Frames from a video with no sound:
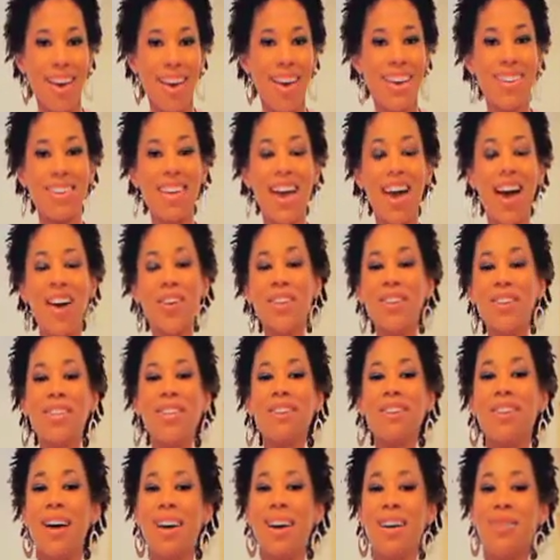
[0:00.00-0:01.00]
An
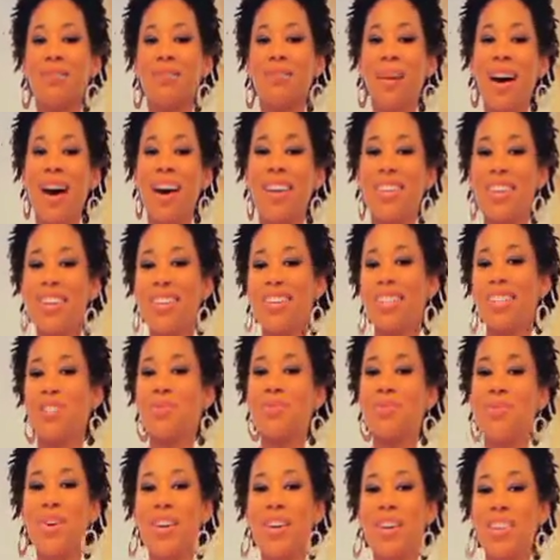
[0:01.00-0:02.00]
alkaline body is
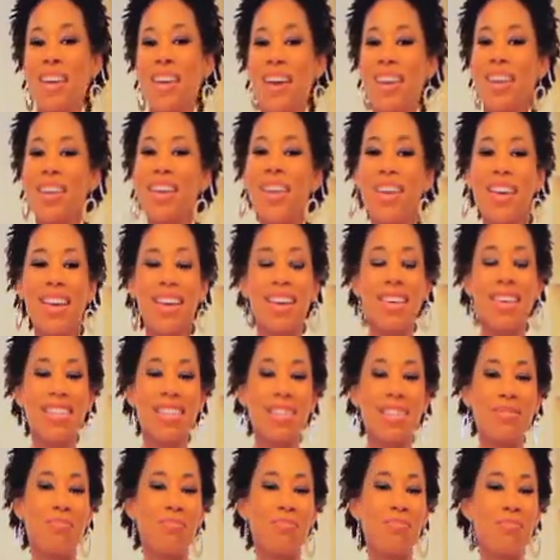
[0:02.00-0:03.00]
one that
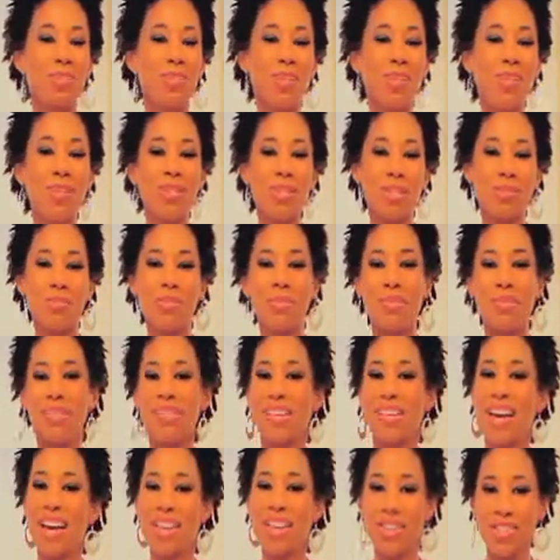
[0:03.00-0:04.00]
is built to
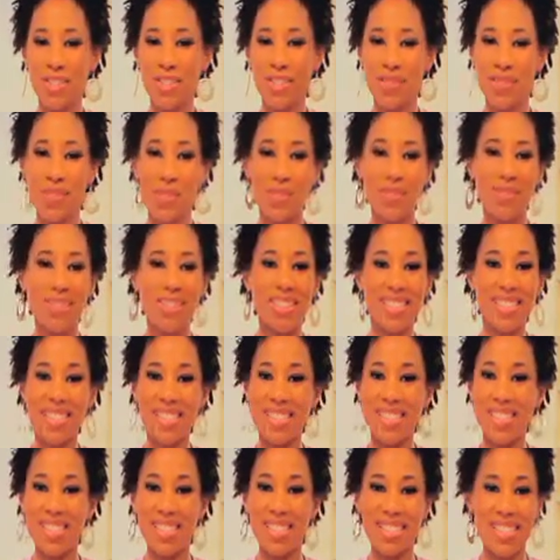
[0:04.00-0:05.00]
protect you from
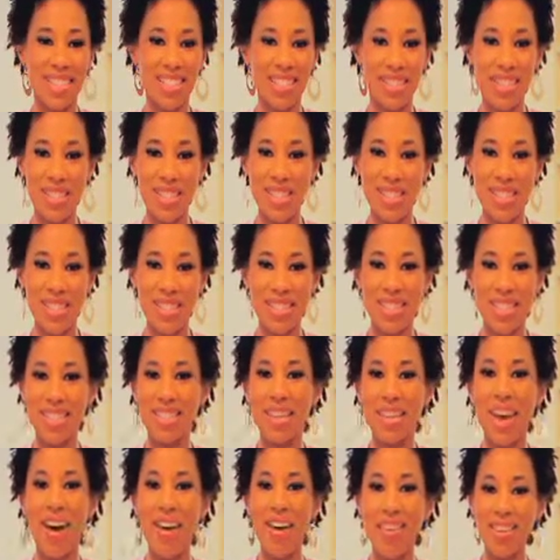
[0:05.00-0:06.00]
disease and
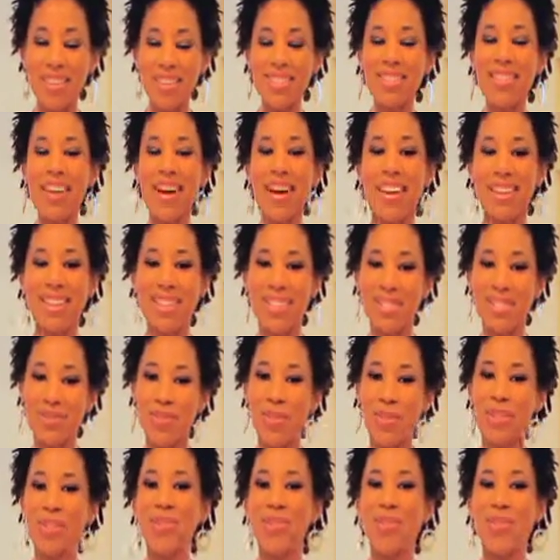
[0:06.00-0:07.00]
illnesses. Alkaline is
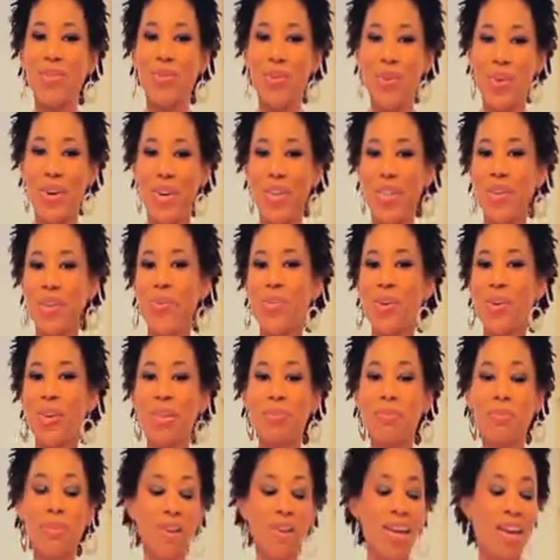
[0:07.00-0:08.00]
what you want. You
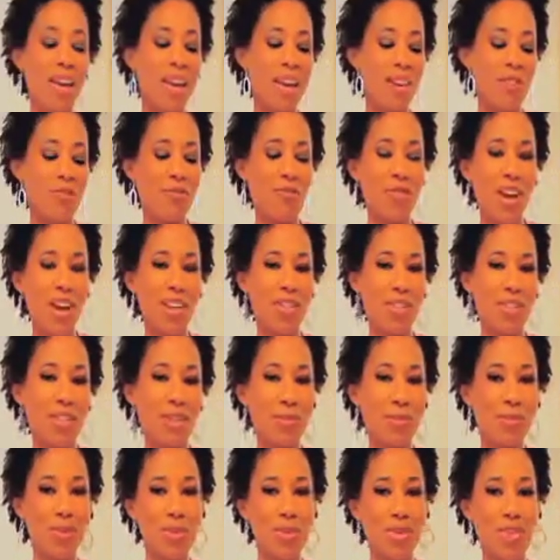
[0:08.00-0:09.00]
want to put
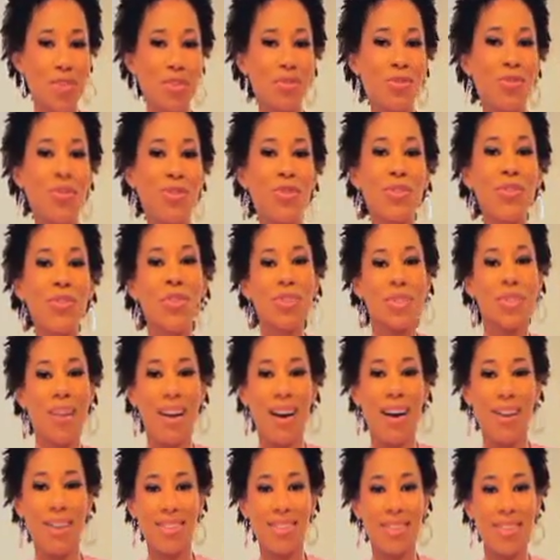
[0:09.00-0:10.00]
vegetables and fruits are
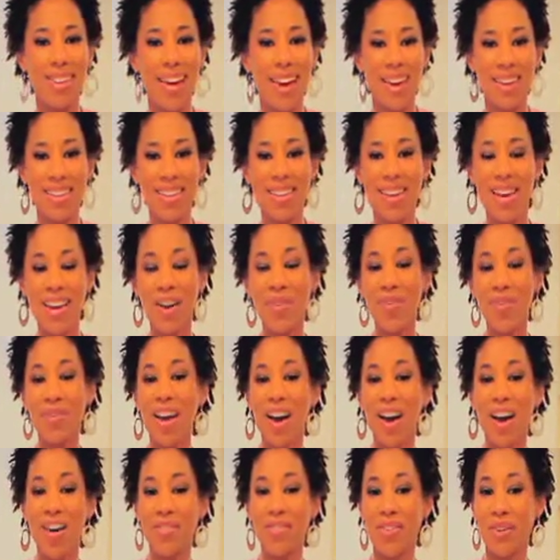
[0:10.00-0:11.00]
alkaline. Now we
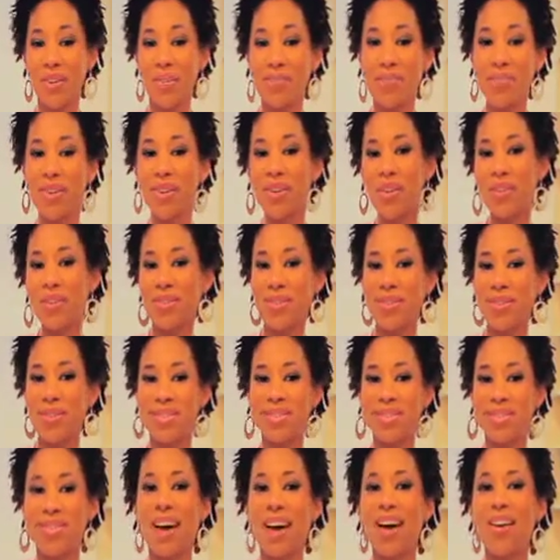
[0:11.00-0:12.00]
have our milk, which
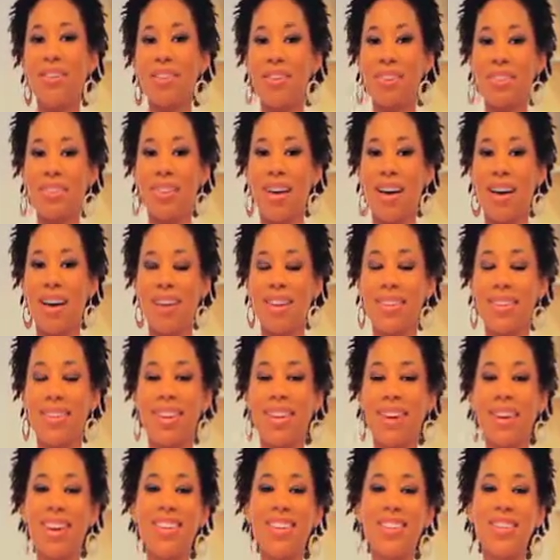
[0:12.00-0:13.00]
is alkaline.
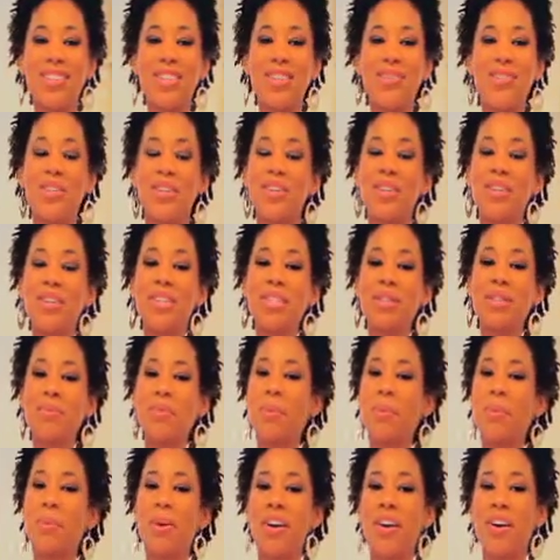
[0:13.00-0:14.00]
So we're going
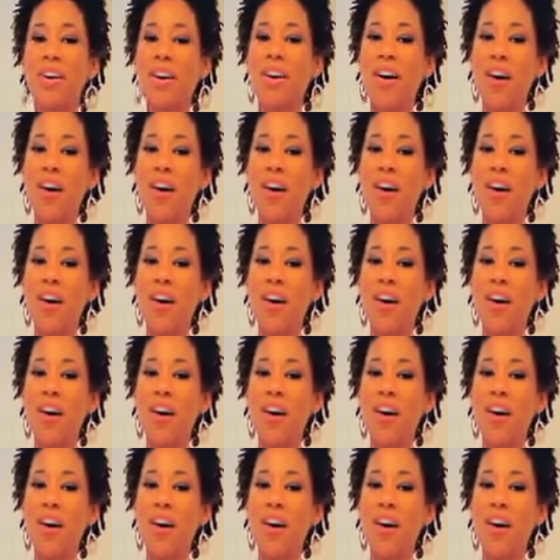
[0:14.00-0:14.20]
to prepare our